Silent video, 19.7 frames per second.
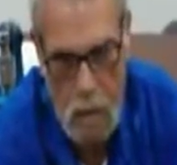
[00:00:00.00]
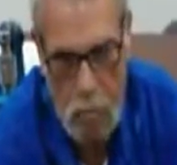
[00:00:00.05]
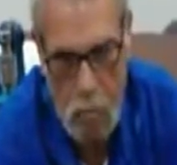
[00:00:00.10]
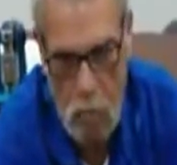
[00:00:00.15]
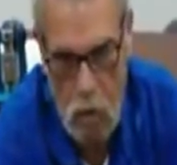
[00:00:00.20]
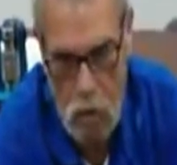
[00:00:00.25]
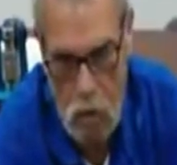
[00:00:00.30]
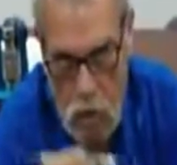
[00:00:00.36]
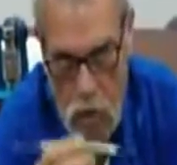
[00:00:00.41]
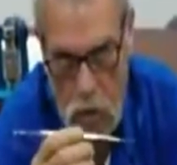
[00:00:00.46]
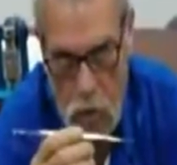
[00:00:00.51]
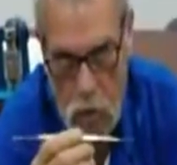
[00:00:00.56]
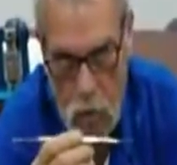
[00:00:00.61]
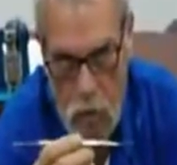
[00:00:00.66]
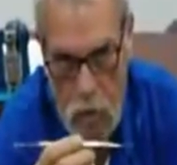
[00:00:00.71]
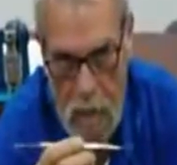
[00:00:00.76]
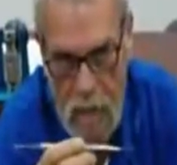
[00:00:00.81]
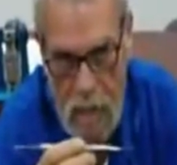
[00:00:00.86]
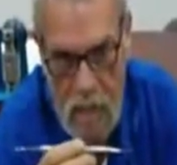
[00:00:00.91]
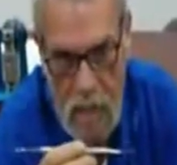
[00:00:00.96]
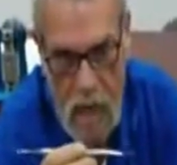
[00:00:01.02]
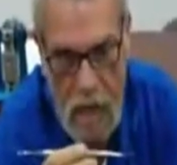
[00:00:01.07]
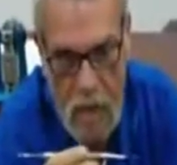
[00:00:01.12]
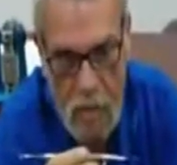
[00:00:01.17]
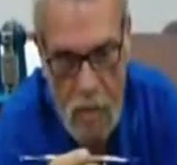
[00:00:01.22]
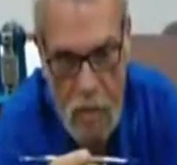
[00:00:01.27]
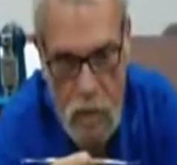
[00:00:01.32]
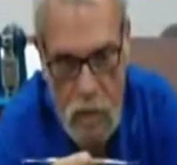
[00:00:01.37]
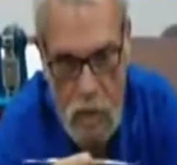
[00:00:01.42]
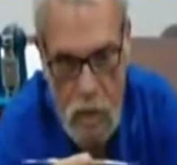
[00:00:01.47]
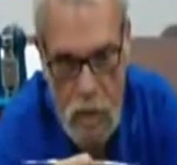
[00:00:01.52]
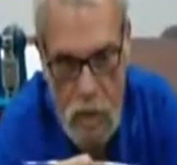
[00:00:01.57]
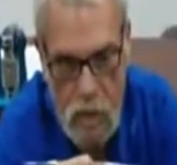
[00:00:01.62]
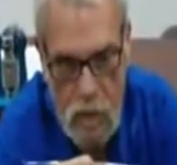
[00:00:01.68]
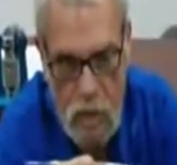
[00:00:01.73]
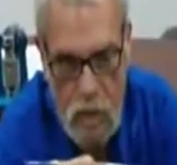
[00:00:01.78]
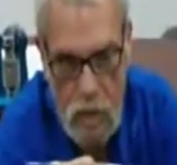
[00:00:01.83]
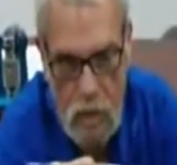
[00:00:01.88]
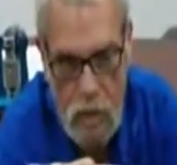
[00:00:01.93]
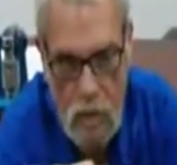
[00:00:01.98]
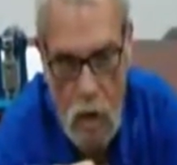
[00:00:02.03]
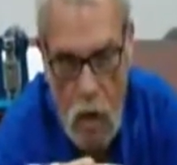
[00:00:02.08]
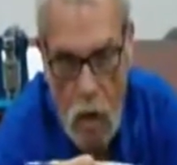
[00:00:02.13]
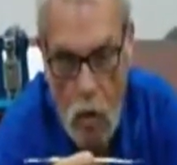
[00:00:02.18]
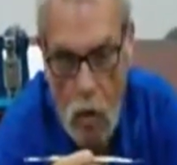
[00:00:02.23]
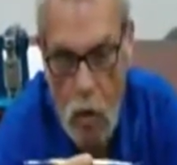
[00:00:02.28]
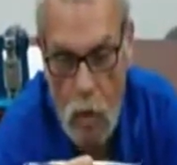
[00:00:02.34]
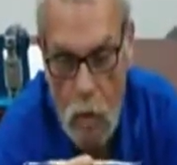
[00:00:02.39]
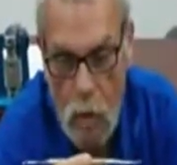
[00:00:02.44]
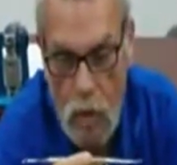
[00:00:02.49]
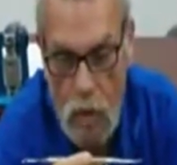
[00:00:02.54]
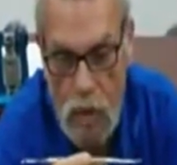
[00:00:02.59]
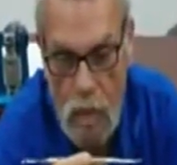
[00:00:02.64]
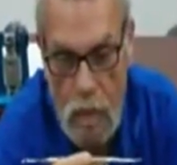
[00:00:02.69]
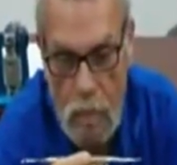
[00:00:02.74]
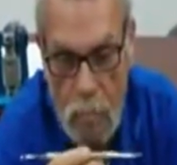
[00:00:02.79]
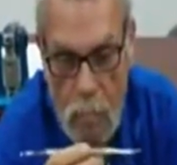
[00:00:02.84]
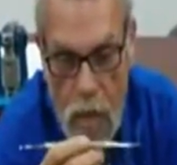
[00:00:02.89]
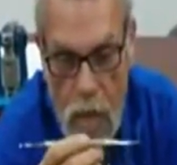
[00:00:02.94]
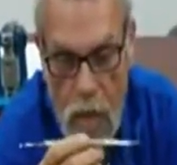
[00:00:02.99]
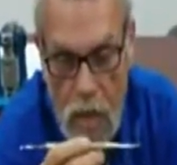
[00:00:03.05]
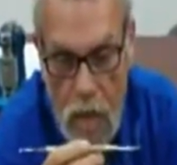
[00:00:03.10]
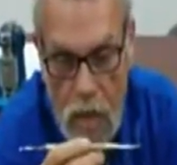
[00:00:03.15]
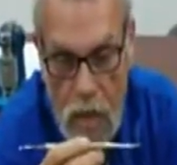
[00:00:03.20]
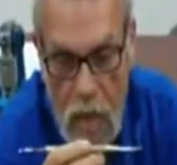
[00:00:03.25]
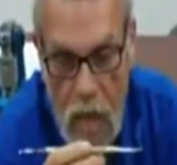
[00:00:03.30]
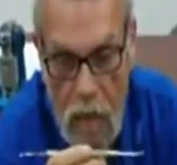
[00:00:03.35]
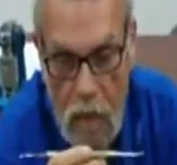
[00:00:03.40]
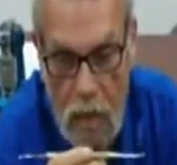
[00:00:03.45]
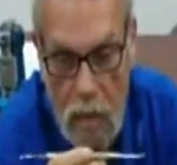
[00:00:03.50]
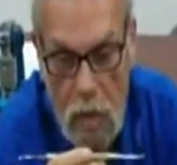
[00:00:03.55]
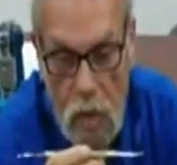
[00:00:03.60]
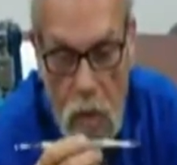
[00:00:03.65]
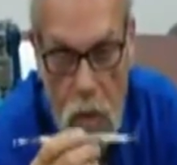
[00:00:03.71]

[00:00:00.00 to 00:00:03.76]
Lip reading: Most general dentists have this, although it is a periodontal